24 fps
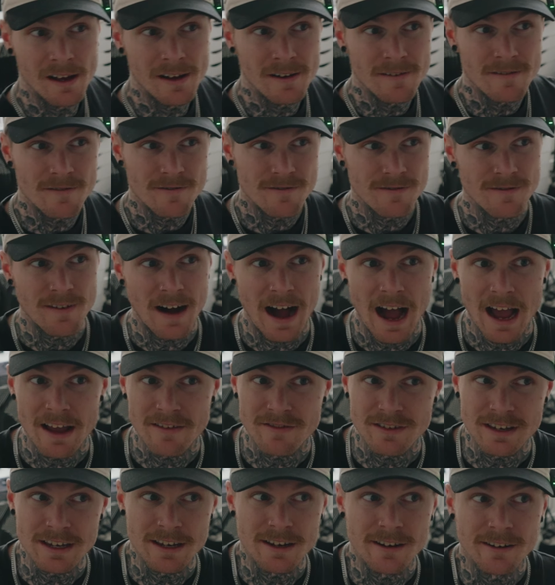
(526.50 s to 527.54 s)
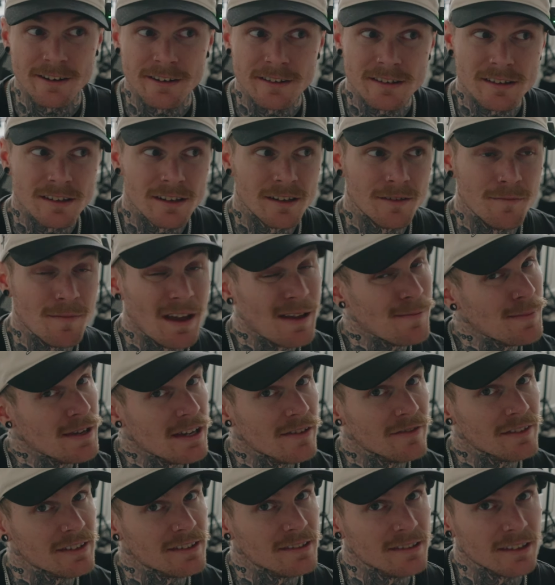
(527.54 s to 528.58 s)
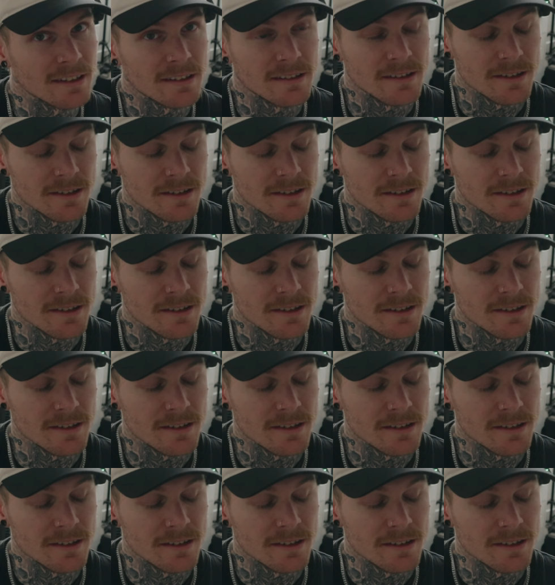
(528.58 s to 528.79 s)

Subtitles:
5 years, maybe even 6